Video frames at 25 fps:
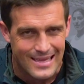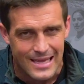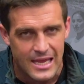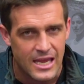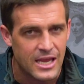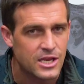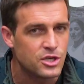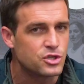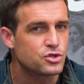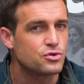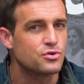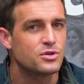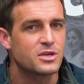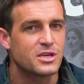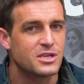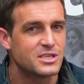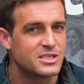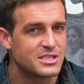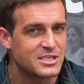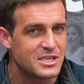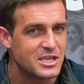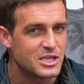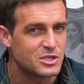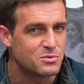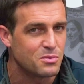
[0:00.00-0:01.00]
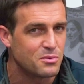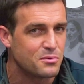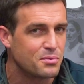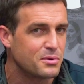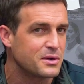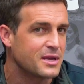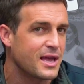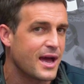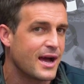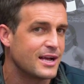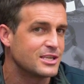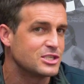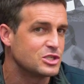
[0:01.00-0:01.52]
intricacies with
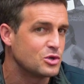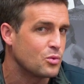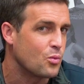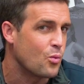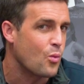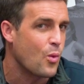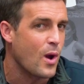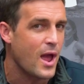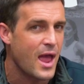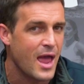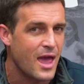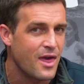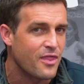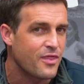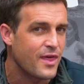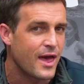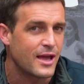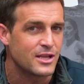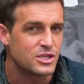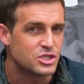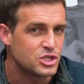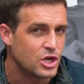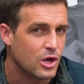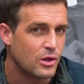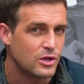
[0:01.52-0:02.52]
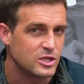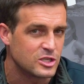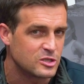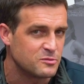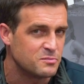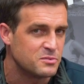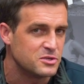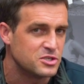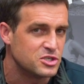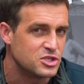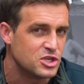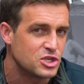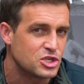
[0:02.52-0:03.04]
regards to where that gel is
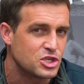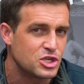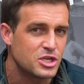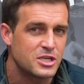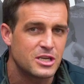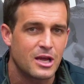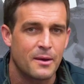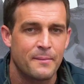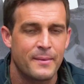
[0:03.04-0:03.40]
positioned.